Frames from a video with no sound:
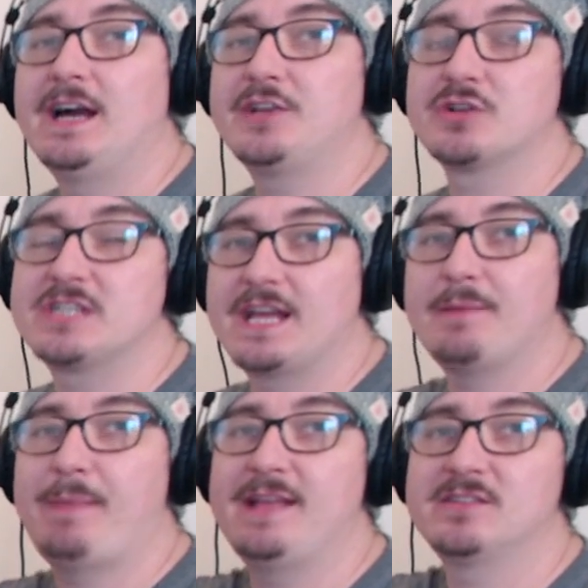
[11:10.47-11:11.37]
and you'll see
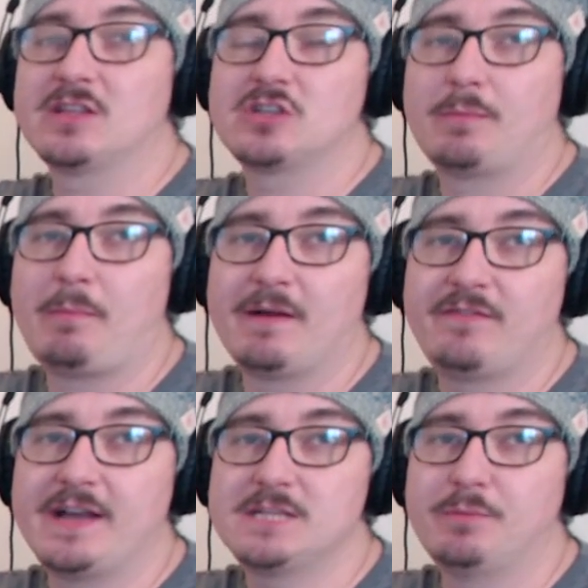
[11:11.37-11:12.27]
it pinned to the top of my
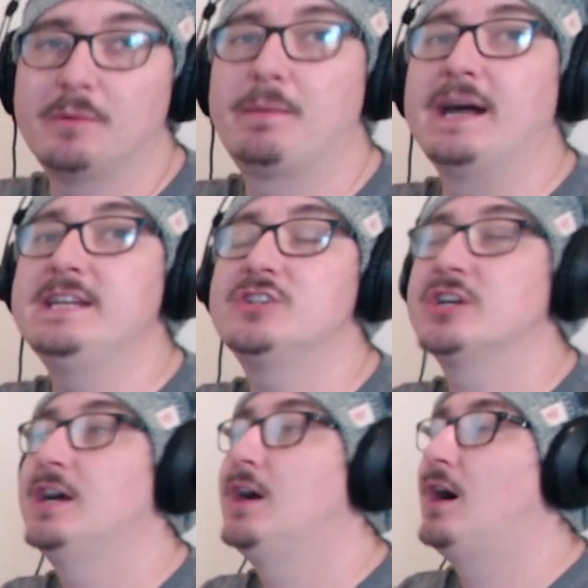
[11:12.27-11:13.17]
Facebook
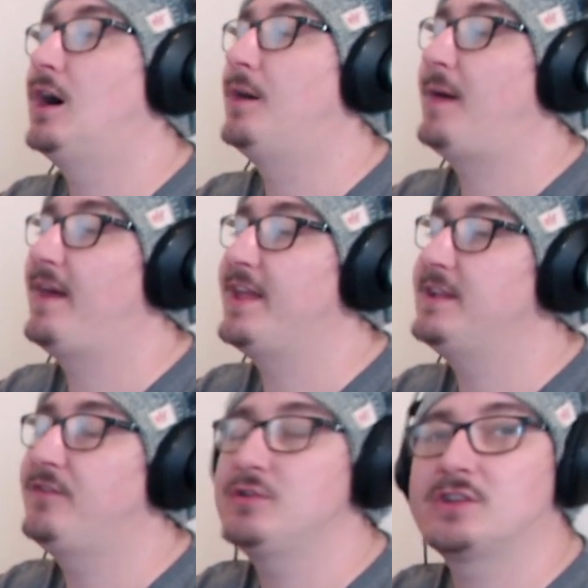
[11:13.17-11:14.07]
page. And then
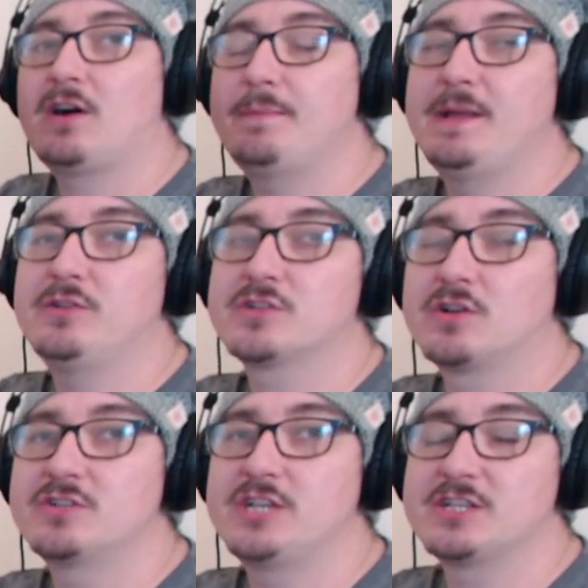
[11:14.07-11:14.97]
if you type in your
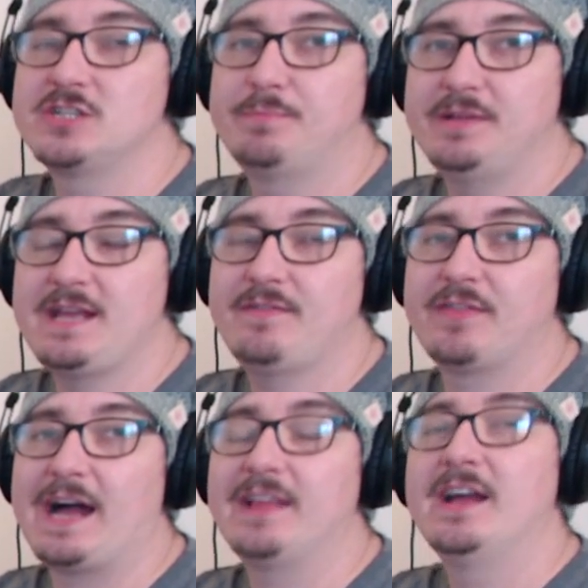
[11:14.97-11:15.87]
song suggestions beneath
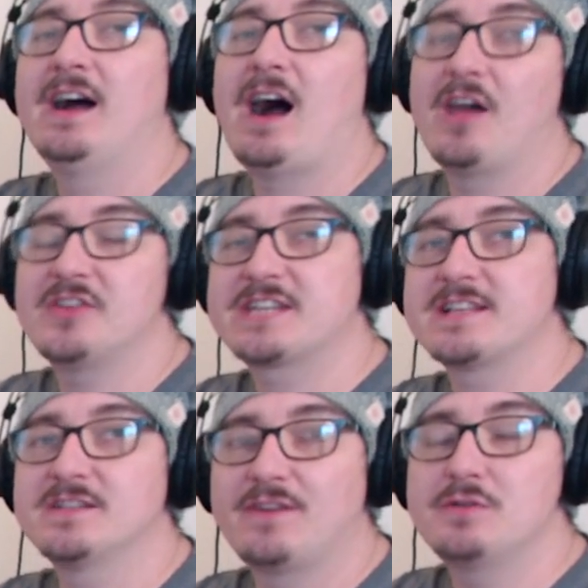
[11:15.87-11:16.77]
that, others
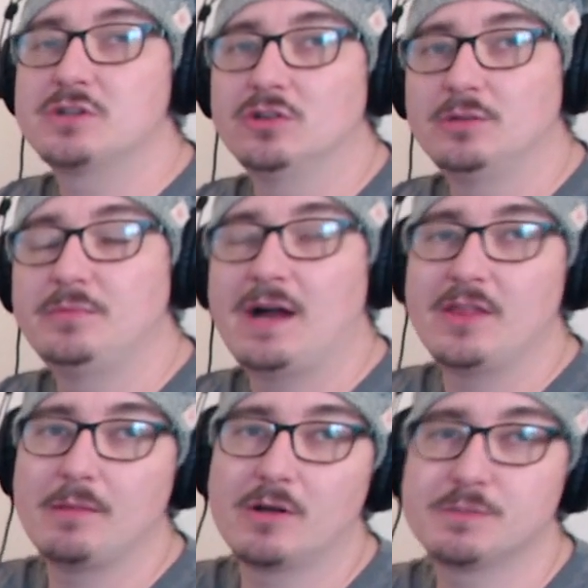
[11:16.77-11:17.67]
get to vote on them,
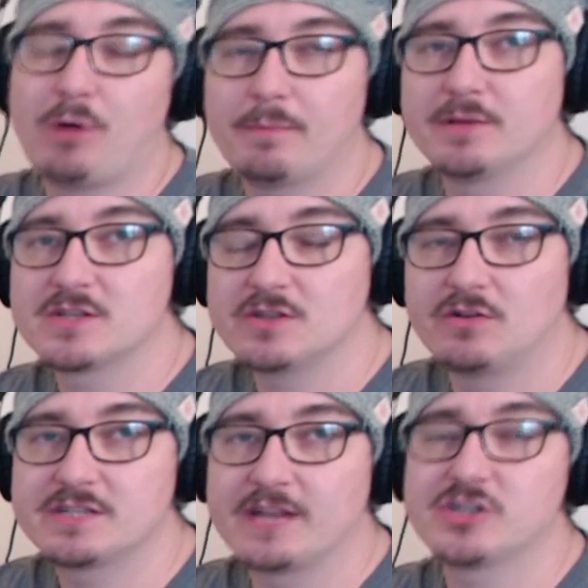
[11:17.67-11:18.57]
and then the most popular
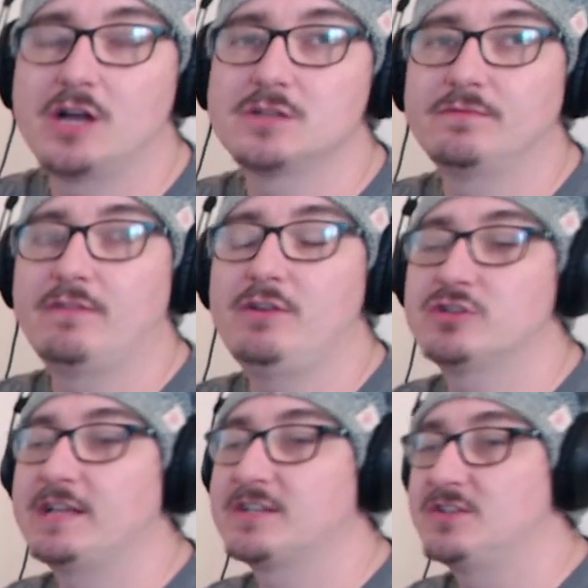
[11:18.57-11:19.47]
songs get chosen for
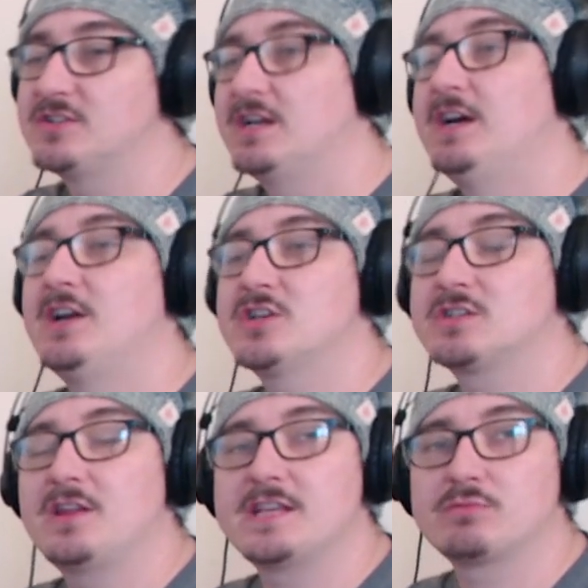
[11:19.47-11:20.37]
future lessons,
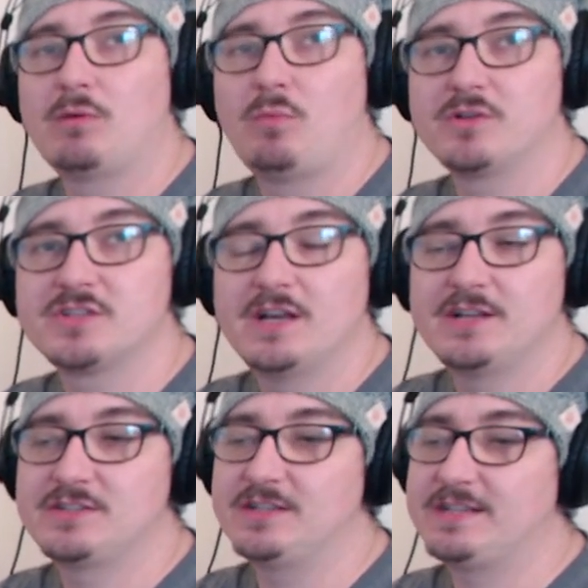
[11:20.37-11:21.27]
just like this one was
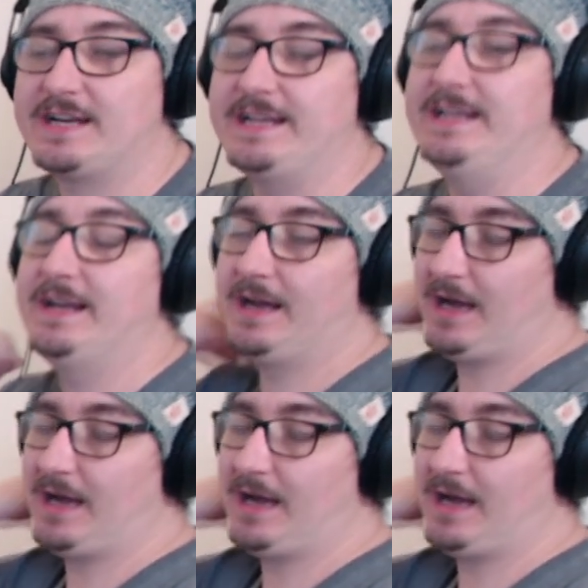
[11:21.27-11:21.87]
today.